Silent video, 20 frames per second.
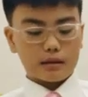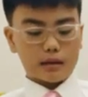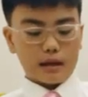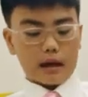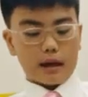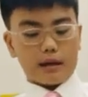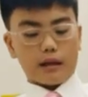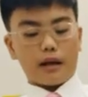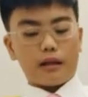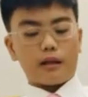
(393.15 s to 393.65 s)

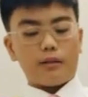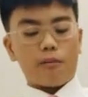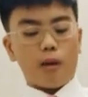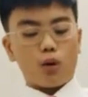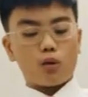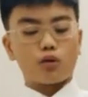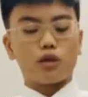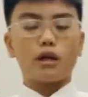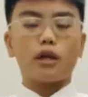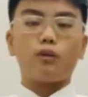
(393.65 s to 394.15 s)
like an
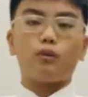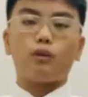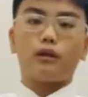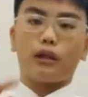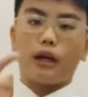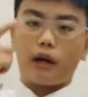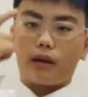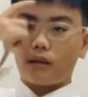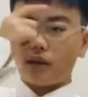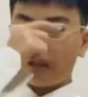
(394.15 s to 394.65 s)
emoji with
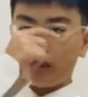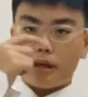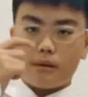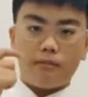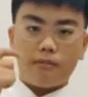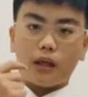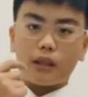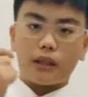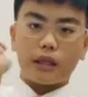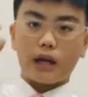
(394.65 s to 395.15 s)
like the
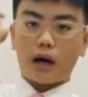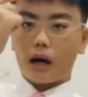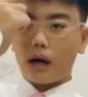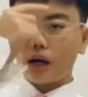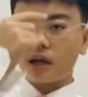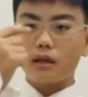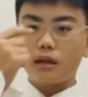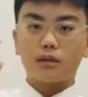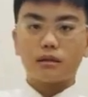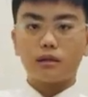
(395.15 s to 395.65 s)
money
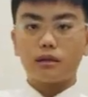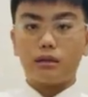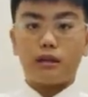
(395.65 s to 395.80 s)
eyes,